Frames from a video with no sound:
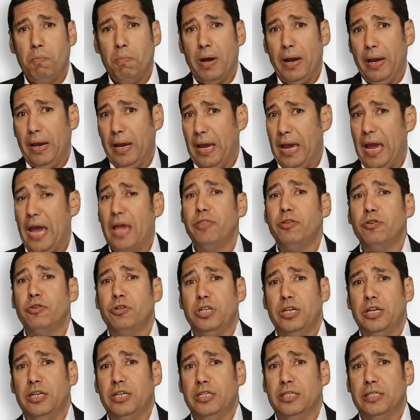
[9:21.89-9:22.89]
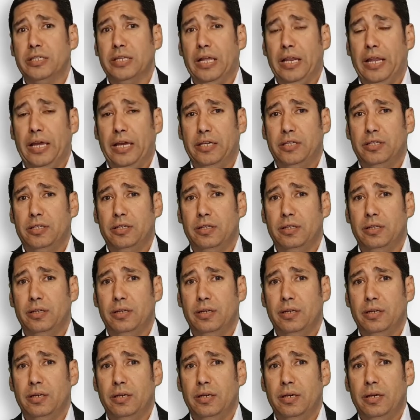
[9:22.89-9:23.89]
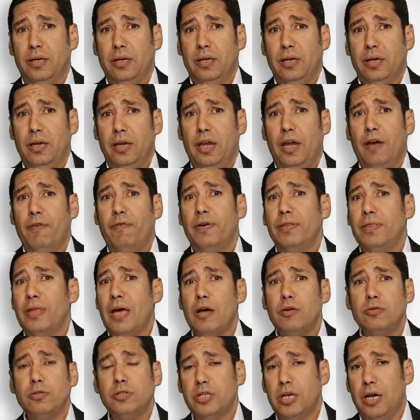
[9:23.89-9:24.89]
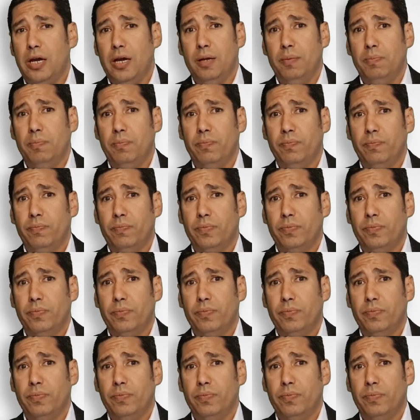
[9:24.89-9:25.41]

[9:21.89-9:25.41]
my hydrogen installation have a downtime?